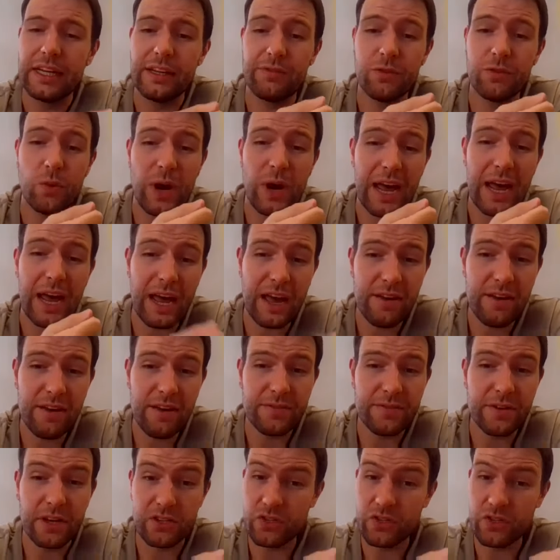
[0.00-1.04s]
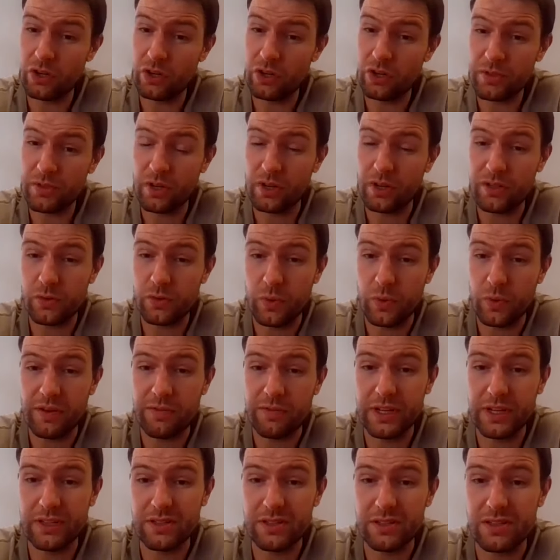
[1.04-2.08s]
If you have a circumstance where,
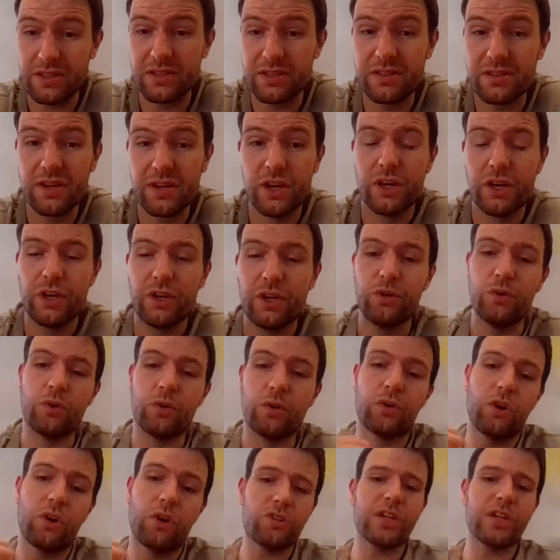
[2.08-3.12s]
for instance, your